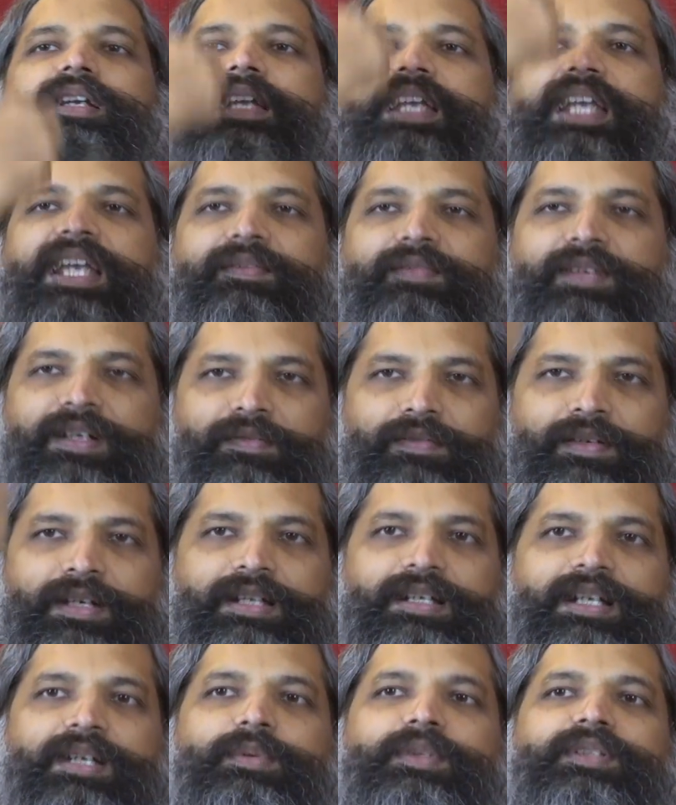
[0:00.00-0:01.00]
even if
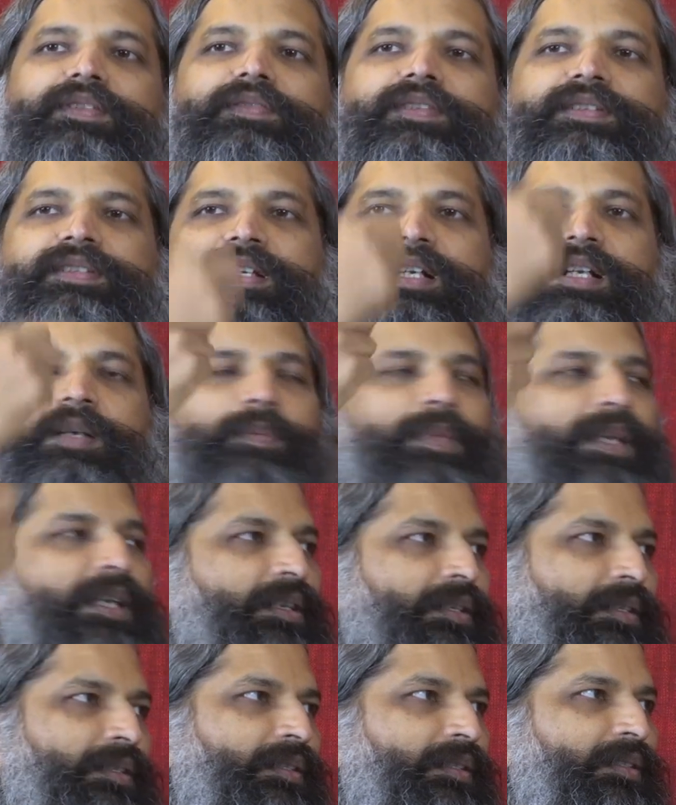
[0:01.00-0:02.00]
needed with a physical
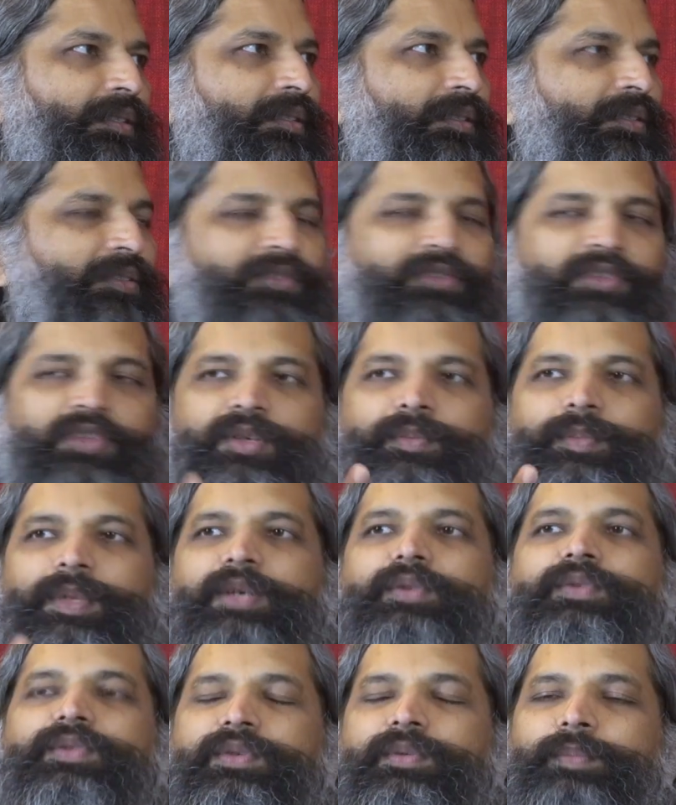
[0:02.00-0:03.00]
prayer. So you
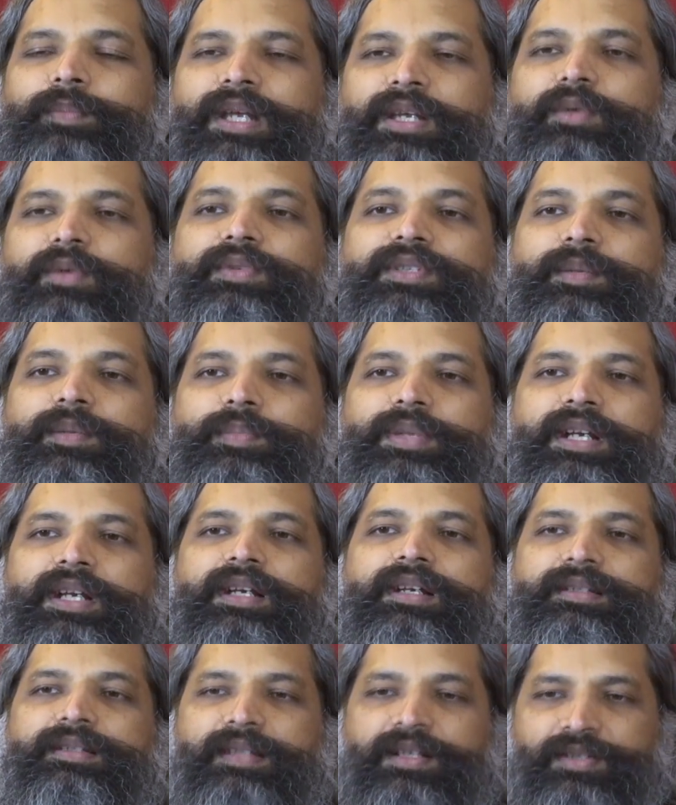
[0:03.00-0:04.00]
may use a
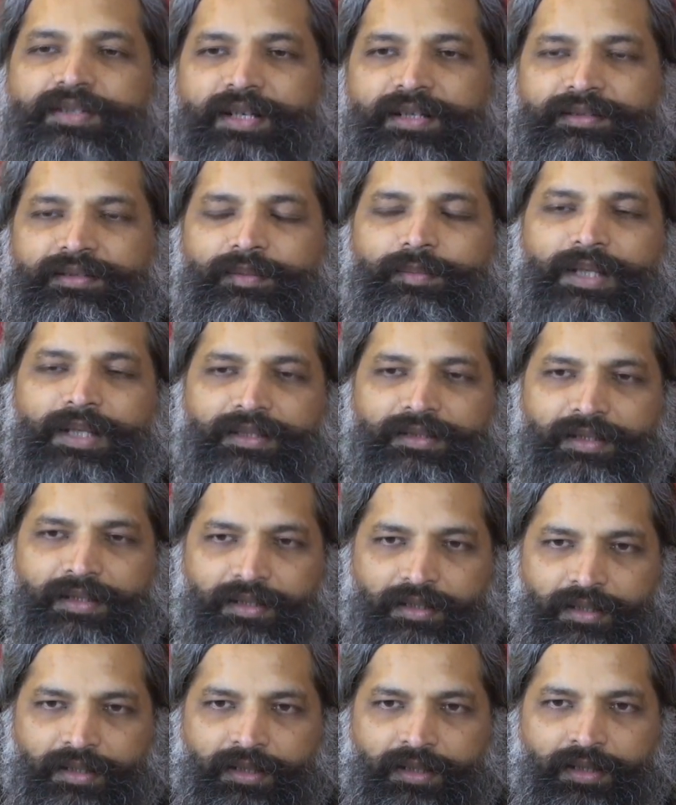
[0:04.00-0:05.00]
prayer such as a
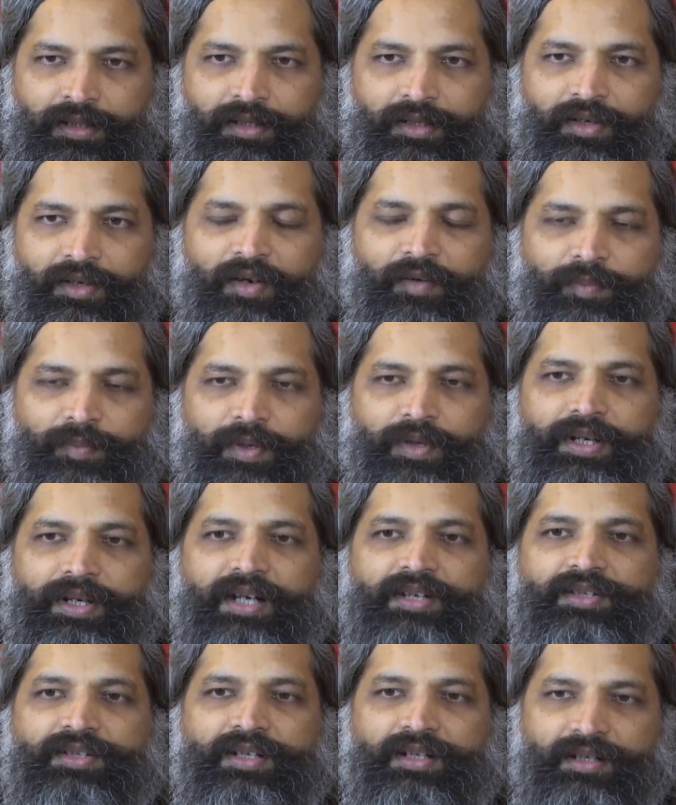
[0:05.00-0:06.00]
mantra of
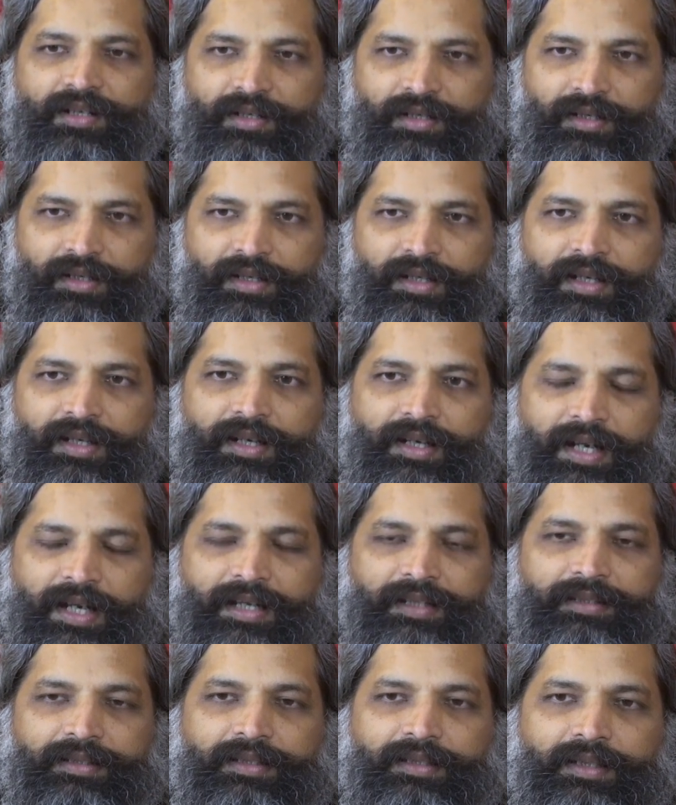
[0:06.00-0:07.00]
protection,
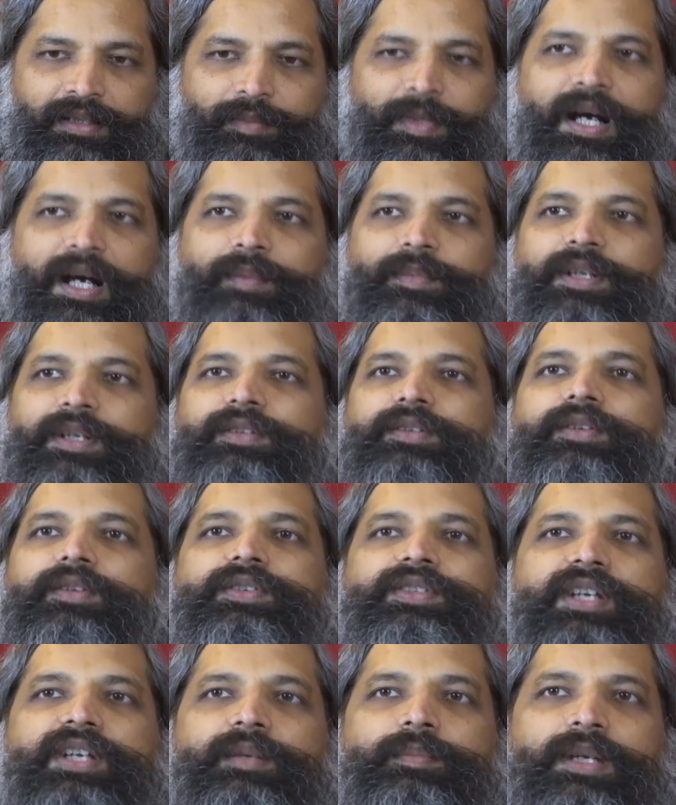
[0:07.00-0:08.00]
like the
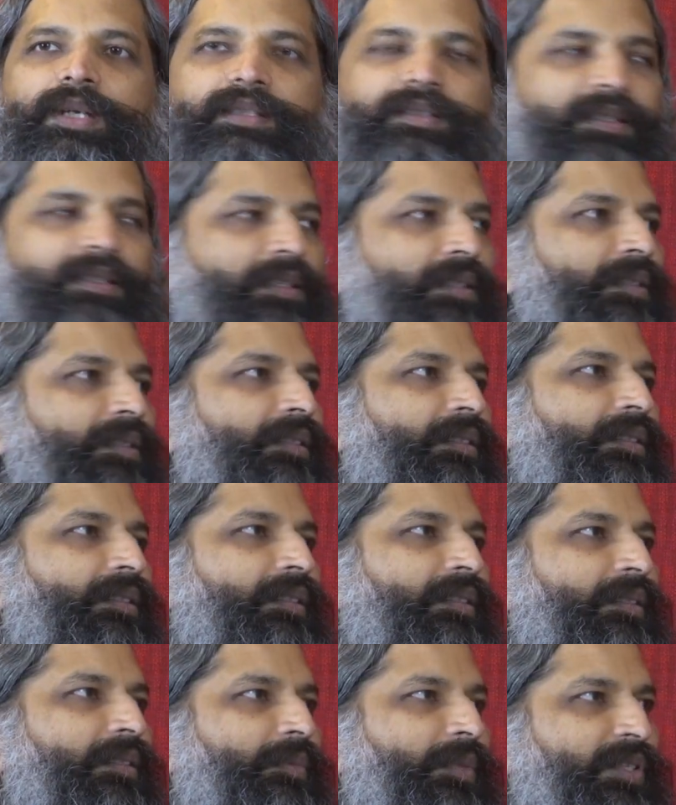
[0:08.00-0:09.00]
Mahamrityunjay mantra,
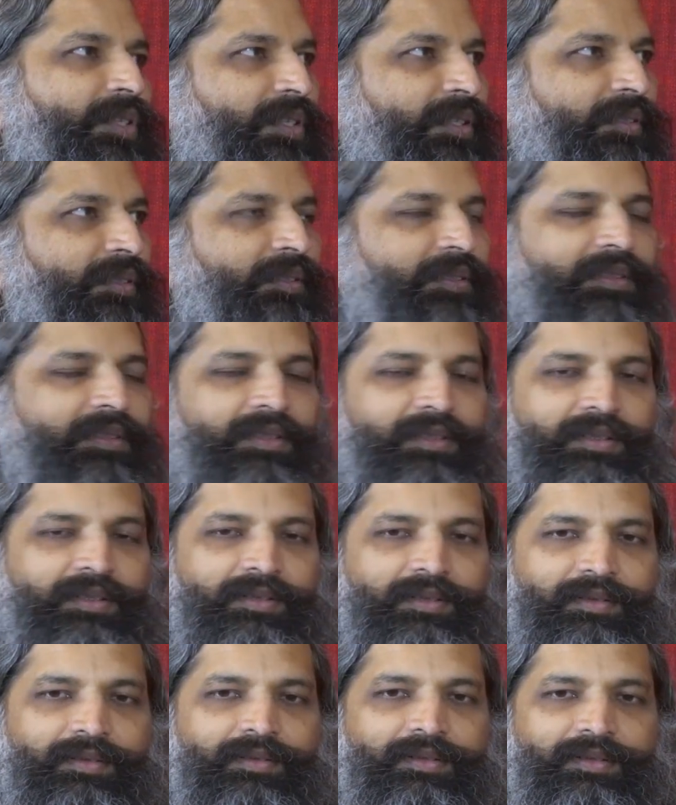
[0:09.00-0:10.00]
which is,
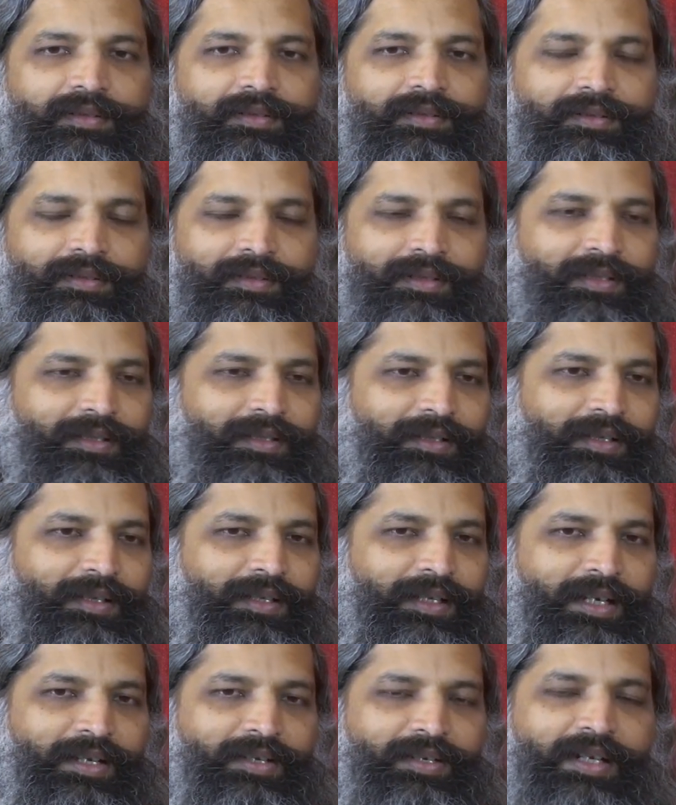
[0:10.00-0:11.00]

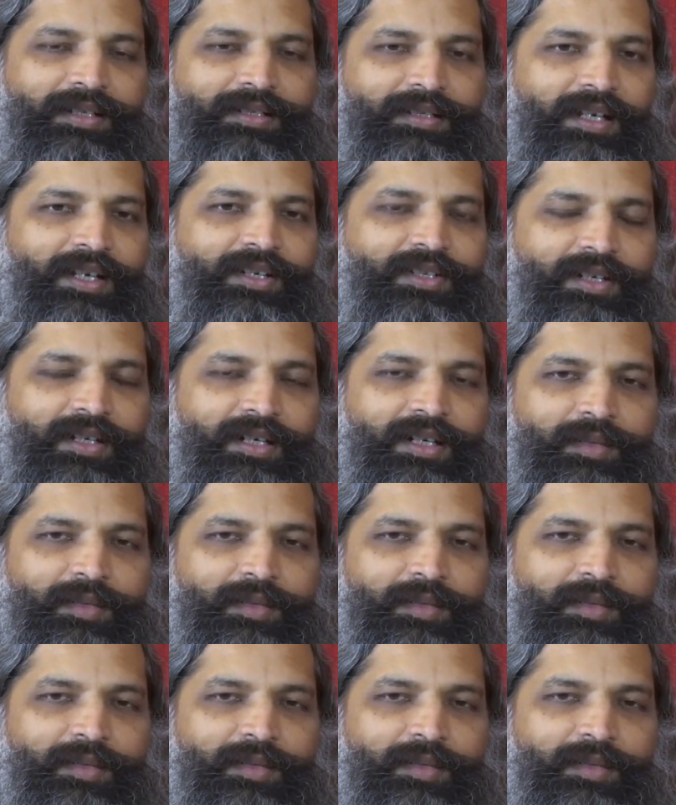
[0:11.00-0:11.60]
in translation,